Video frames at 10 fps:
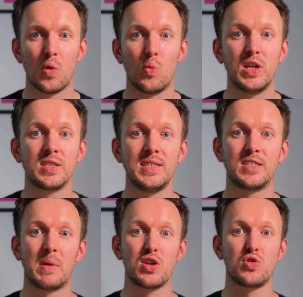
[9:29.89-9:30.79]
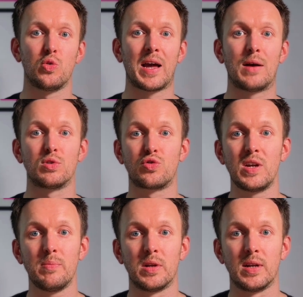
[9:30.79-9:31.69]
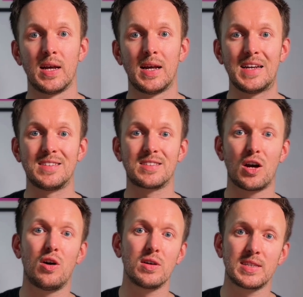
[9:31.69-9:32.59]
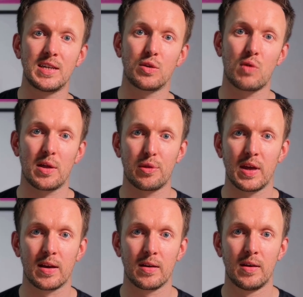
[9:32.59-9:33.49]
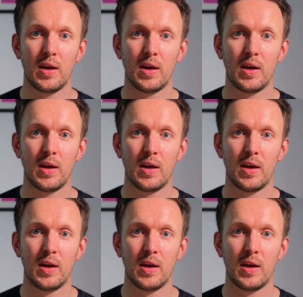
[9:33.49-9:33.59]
We just need to make sure that our treatment is targeting the right thing.